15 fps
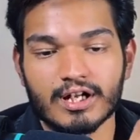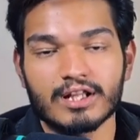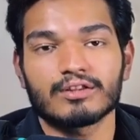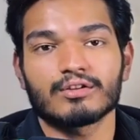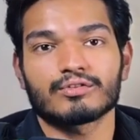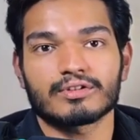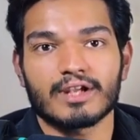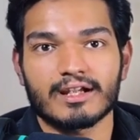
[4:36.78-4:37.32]

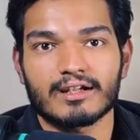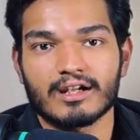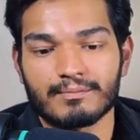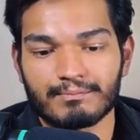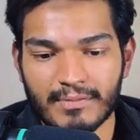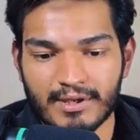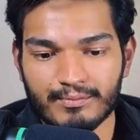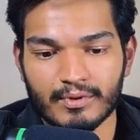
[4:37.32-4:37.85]

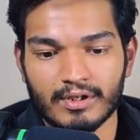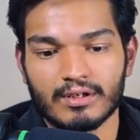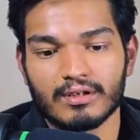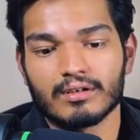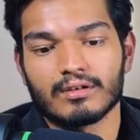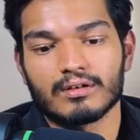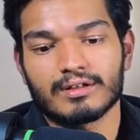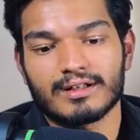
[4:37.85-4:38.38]
13,800 people
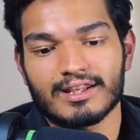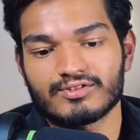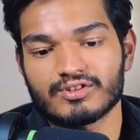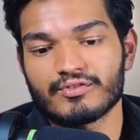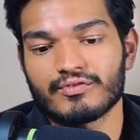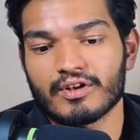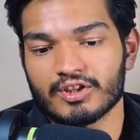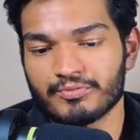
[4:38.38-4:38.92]

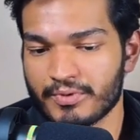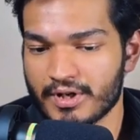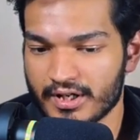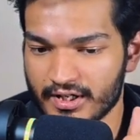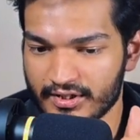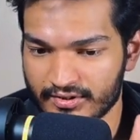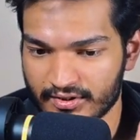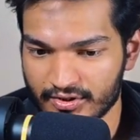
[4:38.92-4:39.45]
tested for
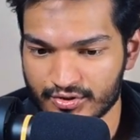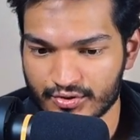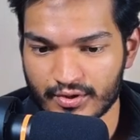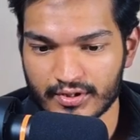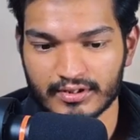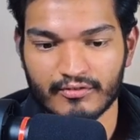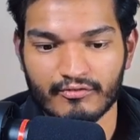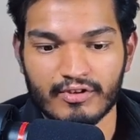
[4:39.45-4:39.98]
respiratory diseases
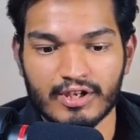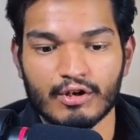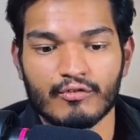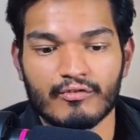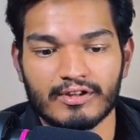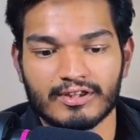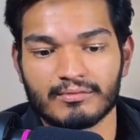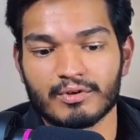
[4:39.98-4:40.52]
during the week
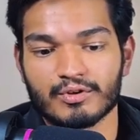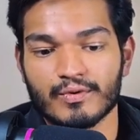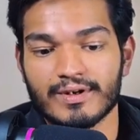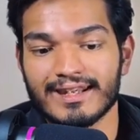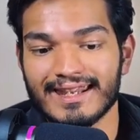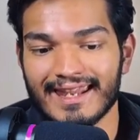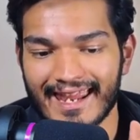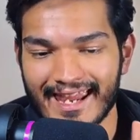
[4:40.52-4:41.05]
of December
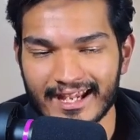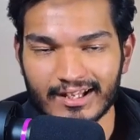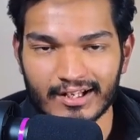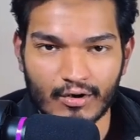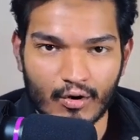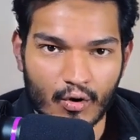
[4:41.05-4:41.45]
28,